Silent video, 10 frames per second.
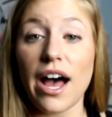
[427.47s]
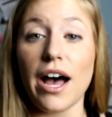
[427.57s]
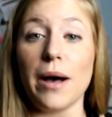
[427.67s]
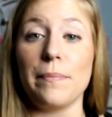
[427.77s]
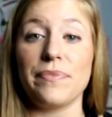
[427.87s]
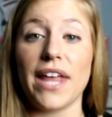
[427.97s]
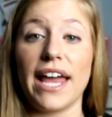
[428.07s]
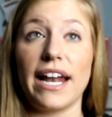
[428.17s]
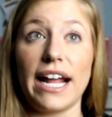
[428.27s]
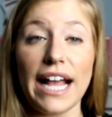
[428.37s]

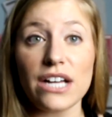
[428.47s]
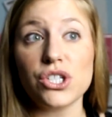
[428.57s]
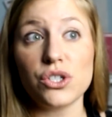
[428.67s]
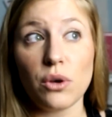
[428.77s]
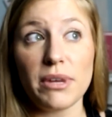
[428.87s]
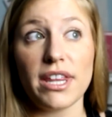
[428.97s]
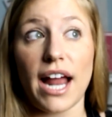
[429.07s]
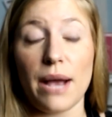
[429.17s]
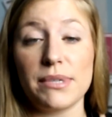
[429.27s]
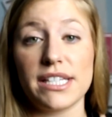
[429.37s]
And he actually told me that
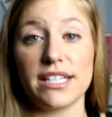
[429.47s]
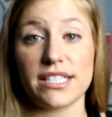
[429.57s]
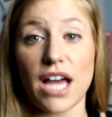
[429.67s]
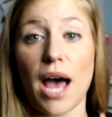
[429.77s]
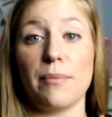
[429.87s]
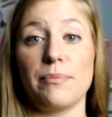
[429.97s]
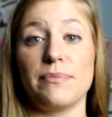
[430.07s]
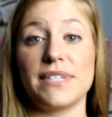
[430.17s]
I was in the top